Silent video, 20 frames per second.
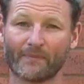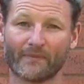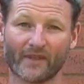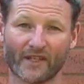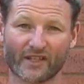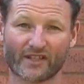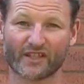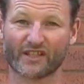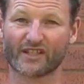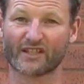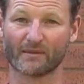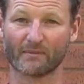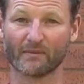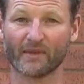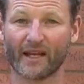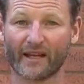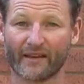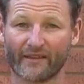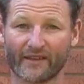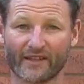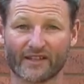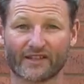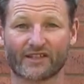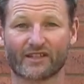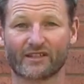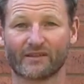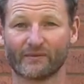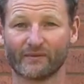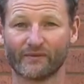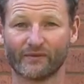a system like
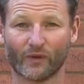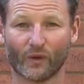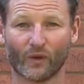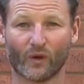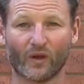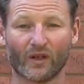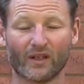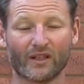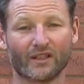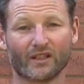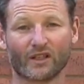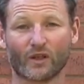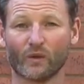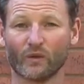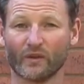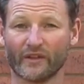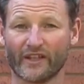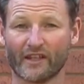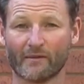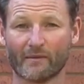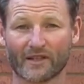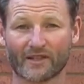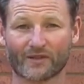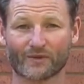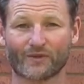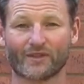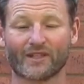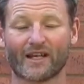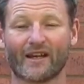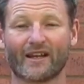this for cooling their
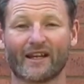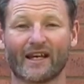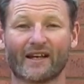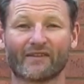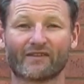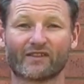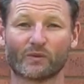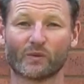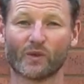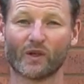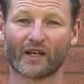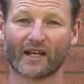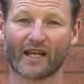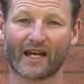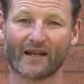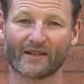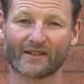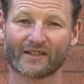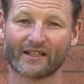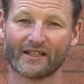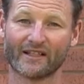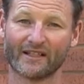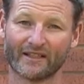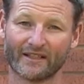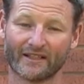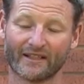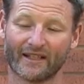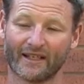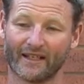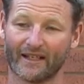muscles down after workout.
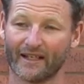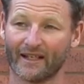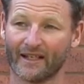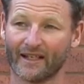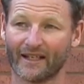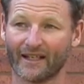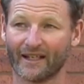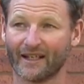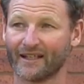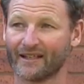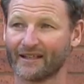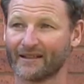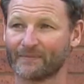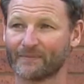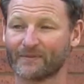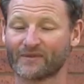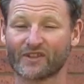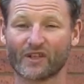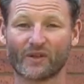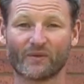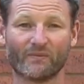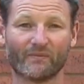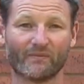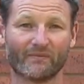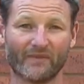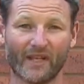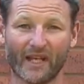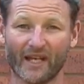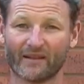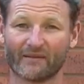So
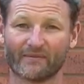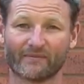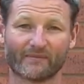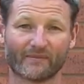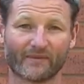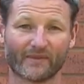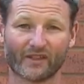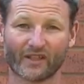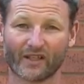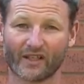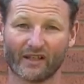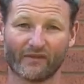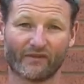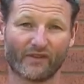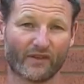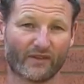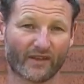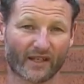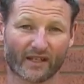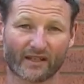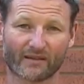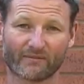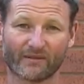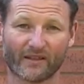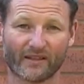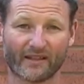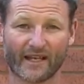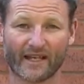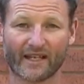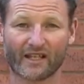yeah, look, if you think
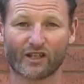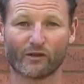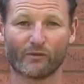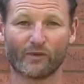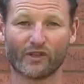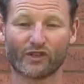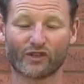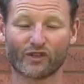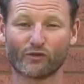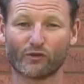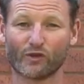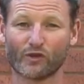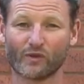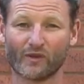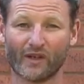that they could be suitable,